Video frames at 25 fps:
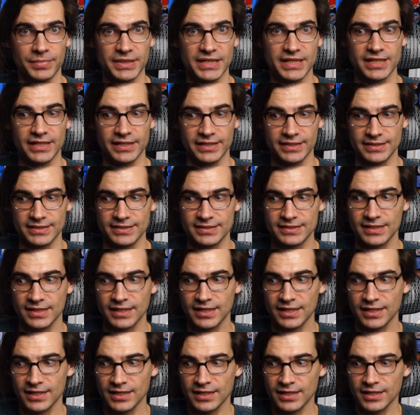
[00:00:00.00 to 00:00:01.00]
because
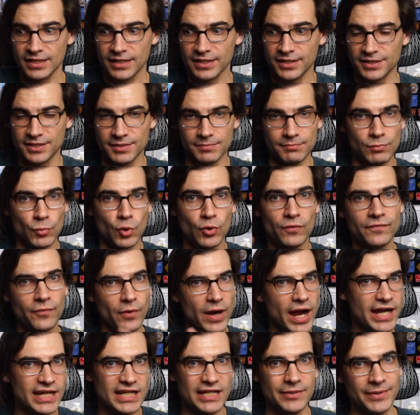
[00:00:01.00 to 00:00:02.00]
the more
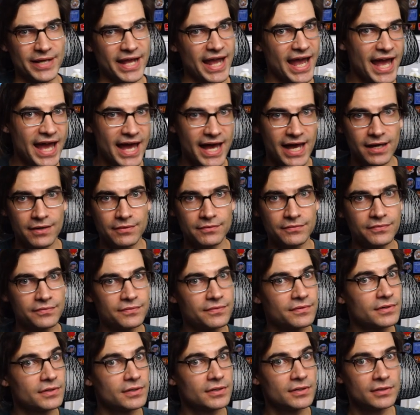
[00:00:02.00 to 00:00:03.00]
variety we
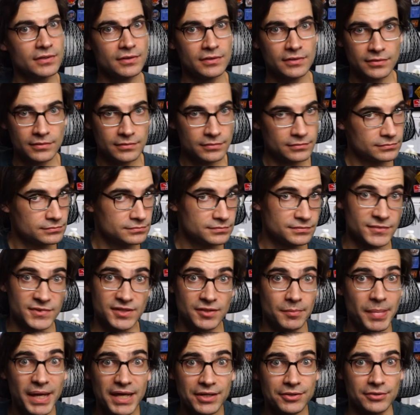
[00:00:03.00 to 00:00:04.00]
have,
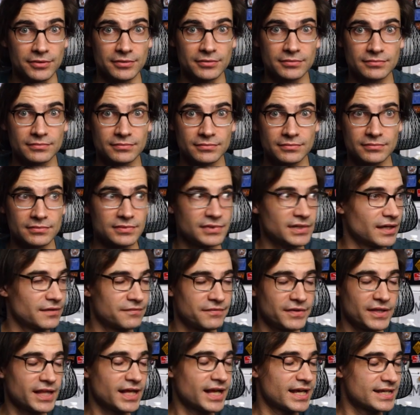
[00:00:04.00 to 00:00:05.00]
the better. I
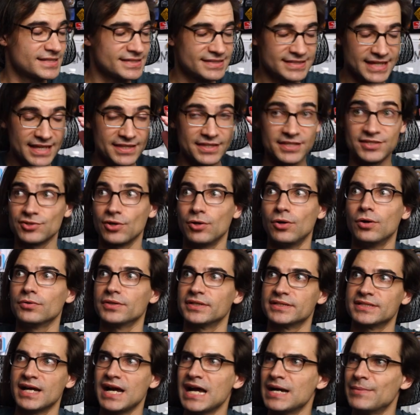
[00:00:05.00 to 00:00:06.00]
feel like I say this all
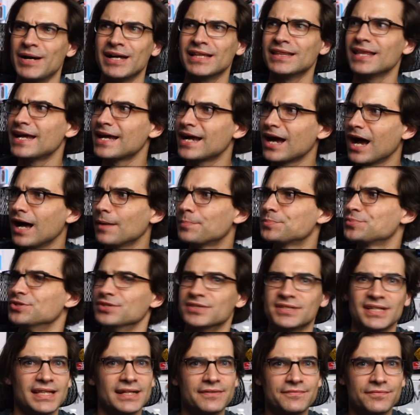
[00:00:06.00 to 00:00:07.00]
the time. I like
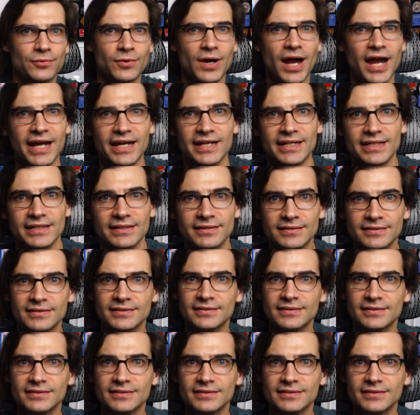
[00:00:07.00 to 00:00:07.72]
options, I like variety.